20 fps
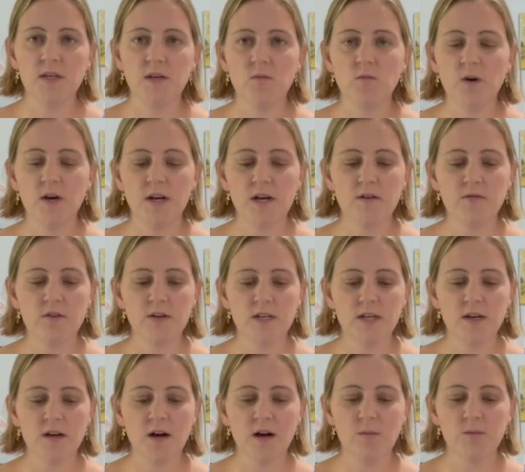what
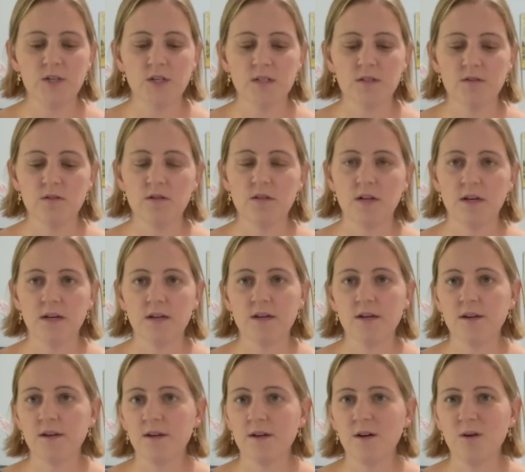everyday objects look like.
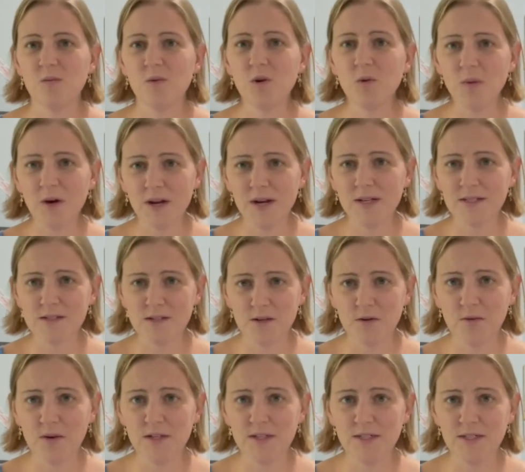A robot has
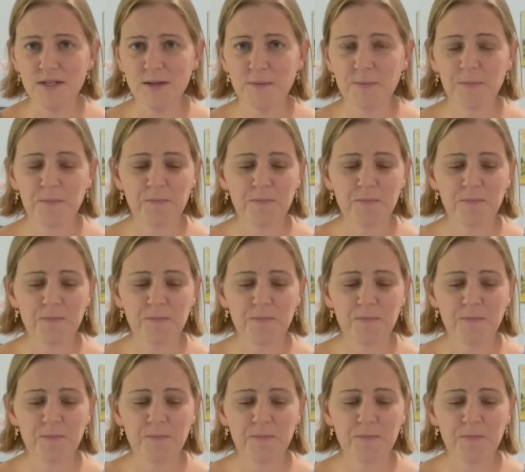no idea.